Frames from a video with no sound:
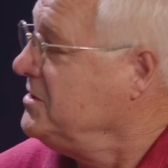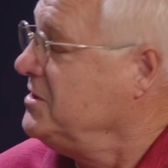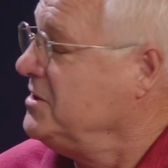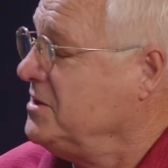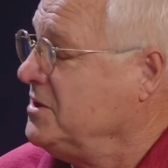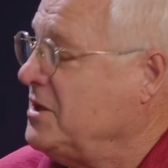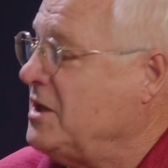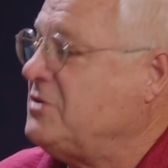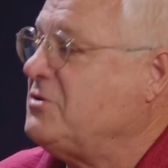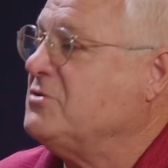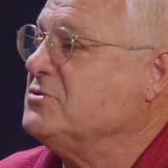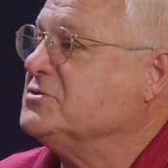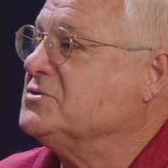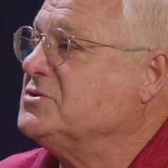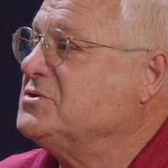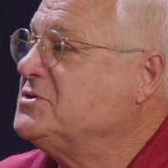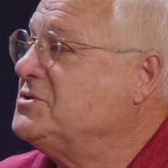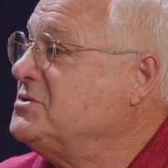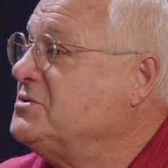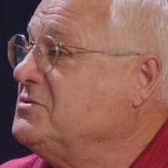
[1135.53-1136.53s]
let
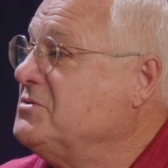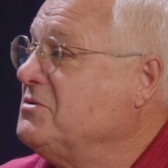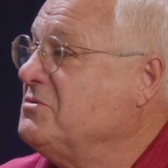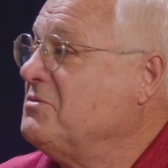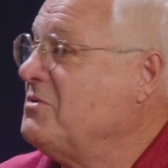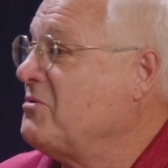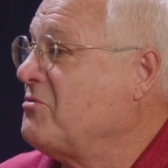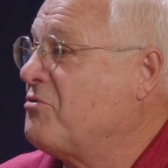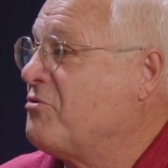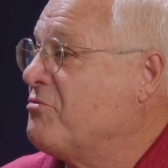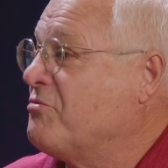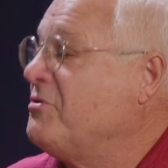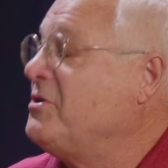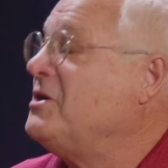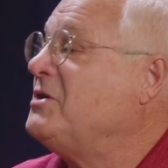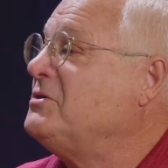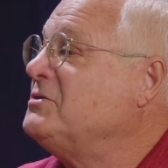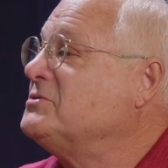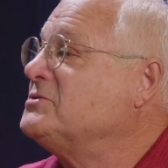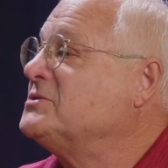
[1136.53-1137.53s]
those
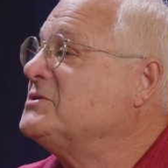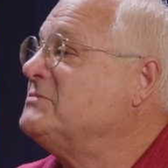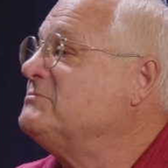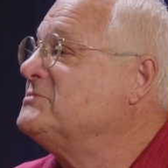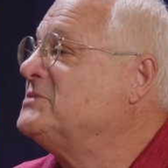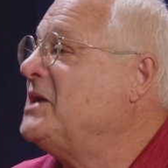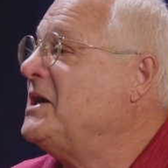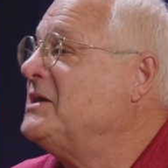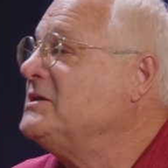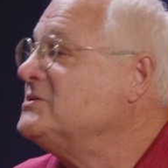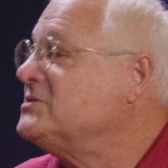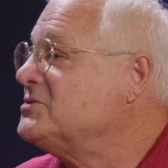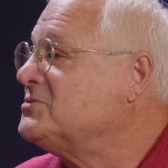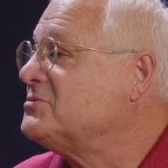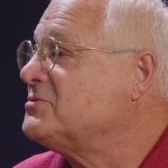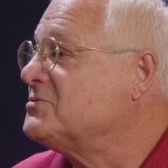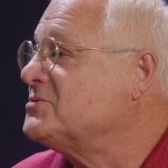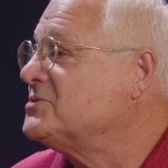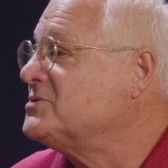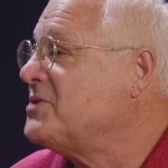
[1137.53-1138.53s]
300 some tents
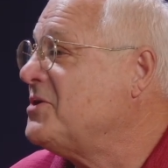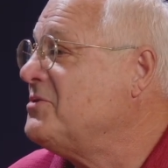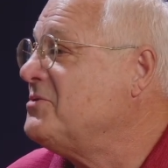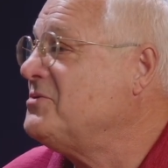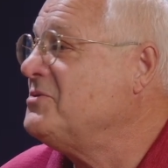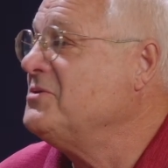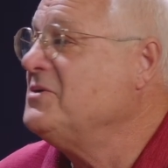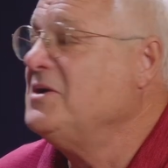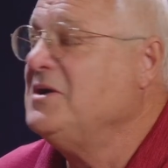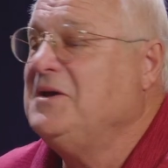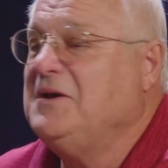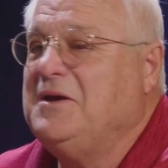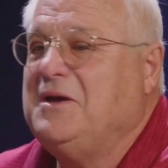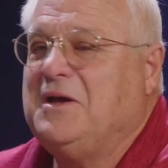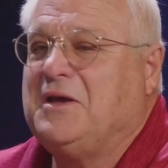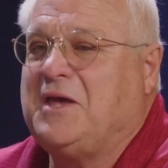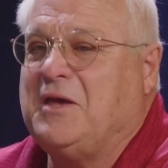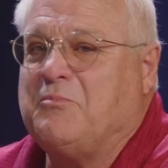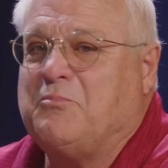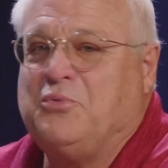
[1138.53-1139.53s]
or so
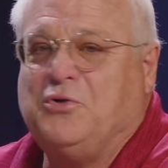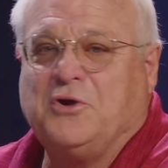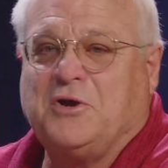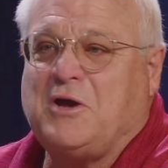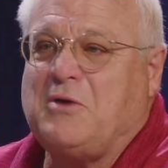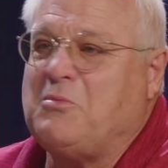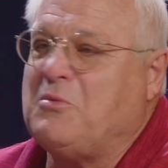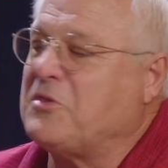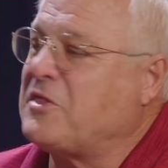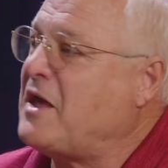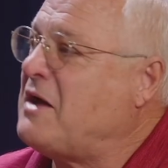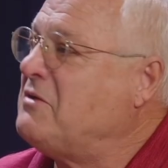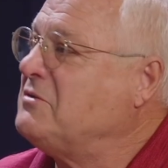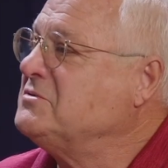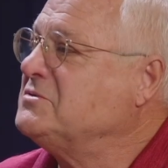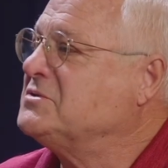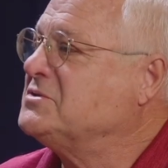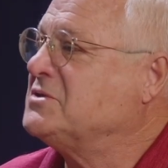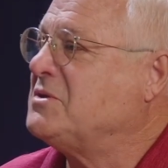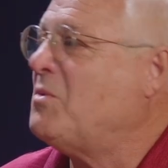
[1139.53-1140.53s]
get put up
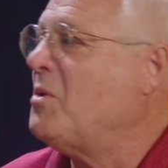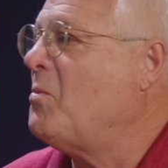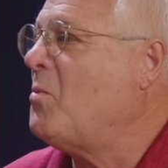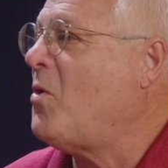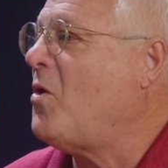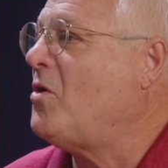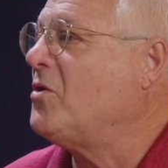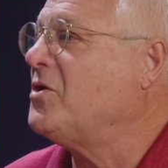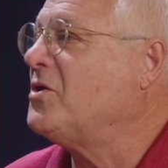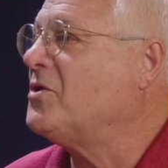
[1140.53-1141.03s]
without someone walking